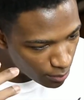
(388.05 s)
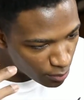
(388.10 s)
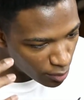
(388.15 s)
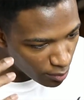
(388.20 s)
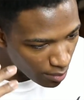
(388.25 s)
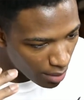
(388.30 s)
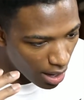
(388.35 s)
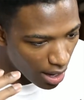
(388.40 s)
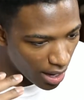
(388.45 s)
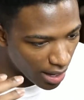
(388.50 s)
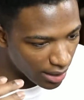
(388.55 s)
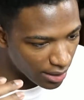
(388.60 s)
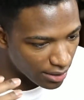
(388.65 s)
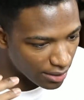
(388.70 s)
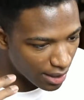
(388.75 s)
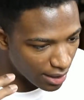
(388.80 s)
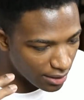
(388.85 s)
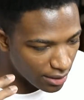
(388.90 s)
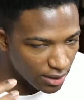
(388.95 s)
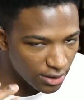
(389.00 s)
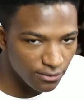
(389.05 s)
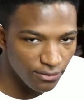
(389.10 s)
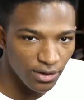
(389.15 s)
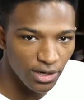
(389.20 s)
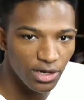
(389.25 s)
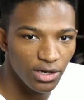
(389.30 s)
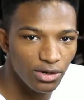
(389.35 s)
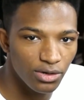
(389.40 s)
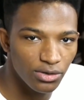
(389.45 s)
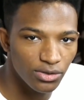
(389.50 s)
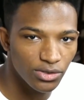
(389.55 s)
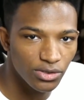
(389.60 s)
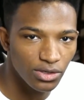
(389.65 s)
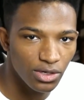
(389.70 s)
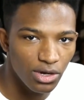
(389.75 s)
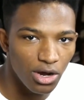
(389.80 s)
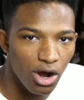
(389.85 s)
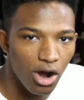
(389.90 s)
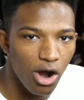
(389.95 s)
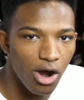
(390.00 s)
in mind that these videos
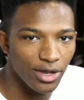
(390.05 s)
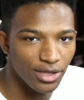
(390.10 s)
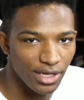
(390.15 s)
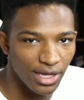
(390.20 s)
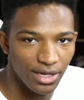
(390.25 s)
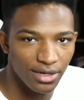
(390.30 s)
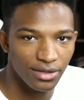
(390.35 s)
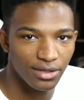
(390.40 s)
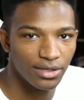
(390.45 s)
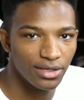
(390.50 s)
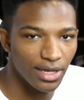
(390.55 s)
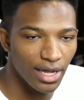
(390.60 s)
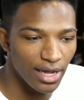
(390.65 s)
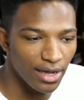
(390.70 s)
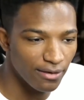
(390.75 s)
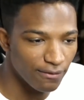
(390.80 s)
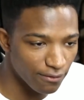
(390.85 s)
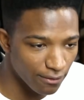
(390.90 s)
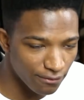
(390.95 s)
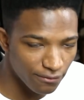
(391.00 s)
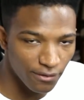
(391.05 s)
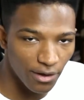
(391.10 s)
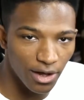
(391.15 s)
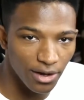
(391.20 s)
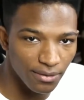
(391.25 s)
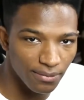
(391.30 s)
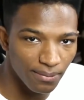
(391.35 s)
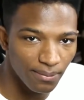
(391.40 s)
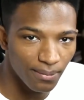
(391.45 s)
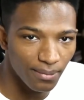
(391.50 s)
are at the end of the day for fun,